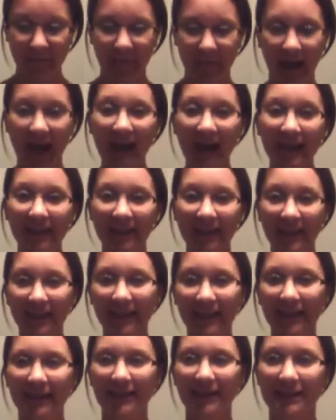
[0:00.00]
I
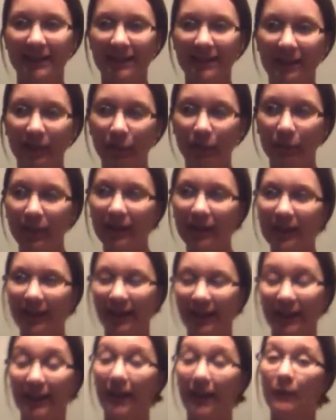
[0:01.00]
think it's really
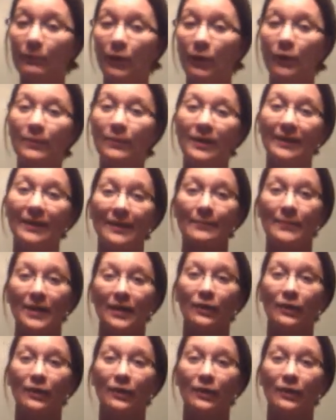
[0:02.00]
at that moment that my